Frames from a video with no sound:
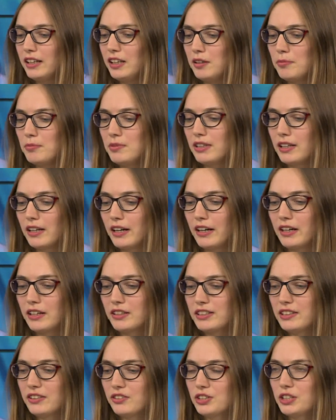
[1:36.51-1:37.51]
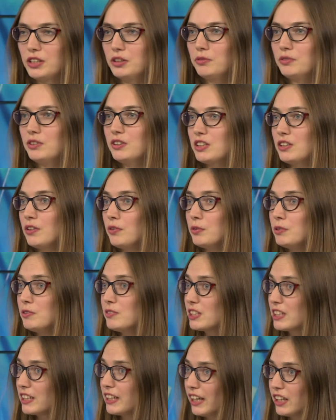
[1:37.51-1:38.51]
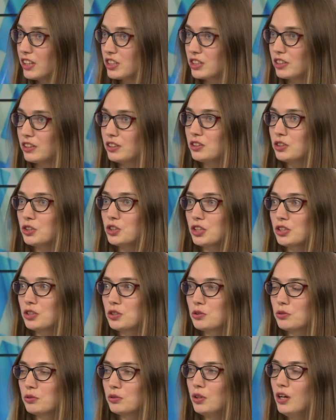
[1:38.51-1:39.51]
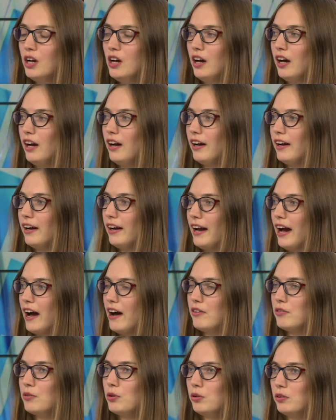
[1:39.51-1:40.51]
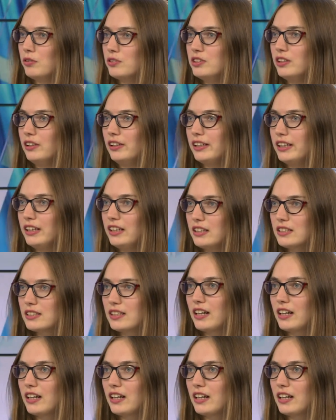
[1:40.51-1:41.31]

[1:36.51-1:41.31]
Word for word: keep their secrecy of investigation just to uh, have all the leads